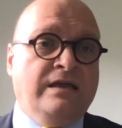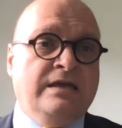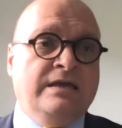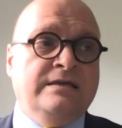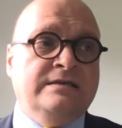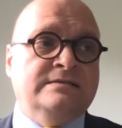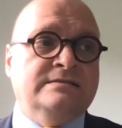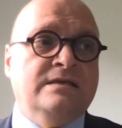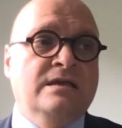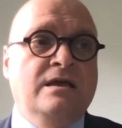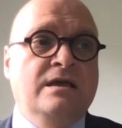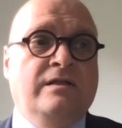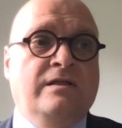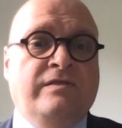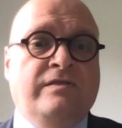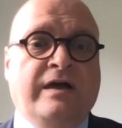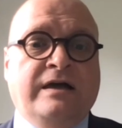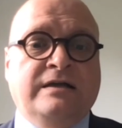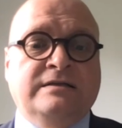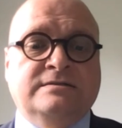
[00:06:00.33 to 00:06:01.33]
is
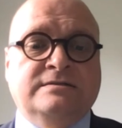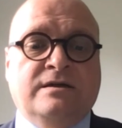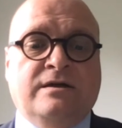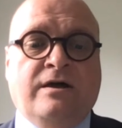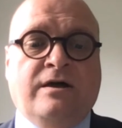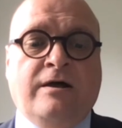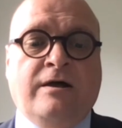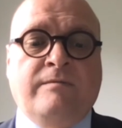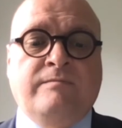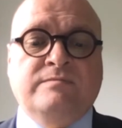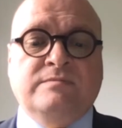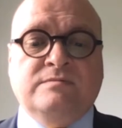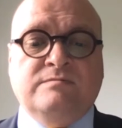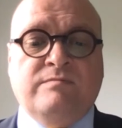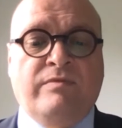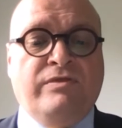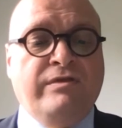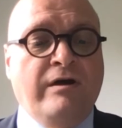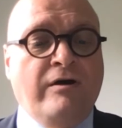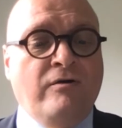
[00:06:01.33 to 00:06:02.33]
that
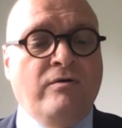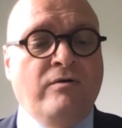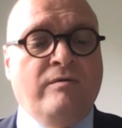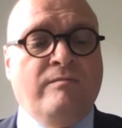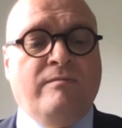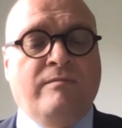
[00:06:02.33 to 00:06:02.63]
though